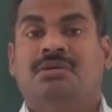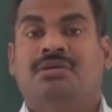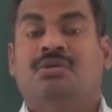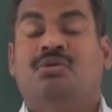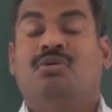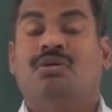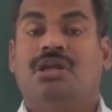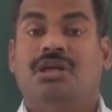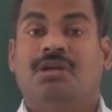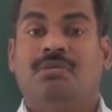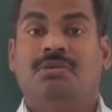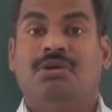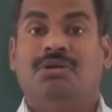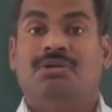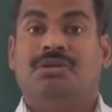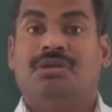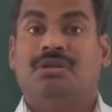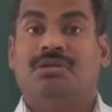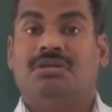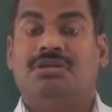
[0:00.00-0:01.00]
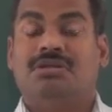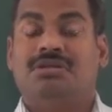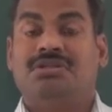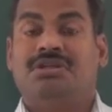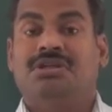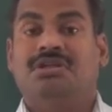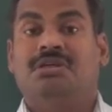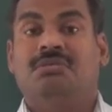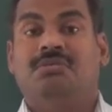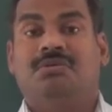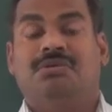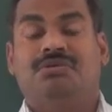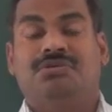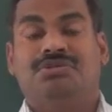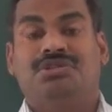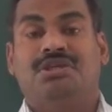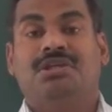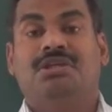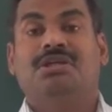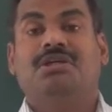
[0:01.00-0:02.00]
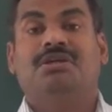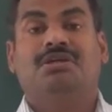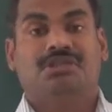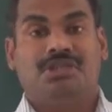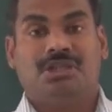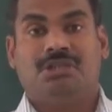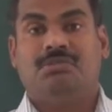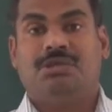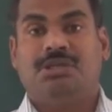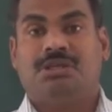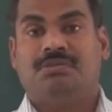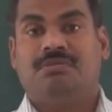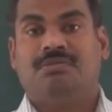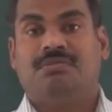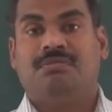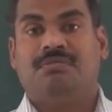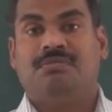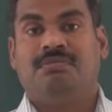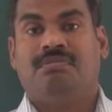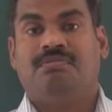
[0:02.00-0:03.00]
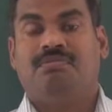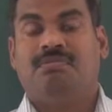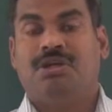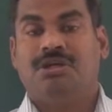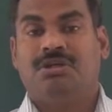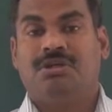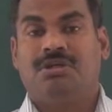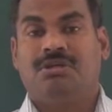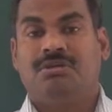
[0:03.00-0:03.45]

covalent bond another 3 of our silicon or germanium. But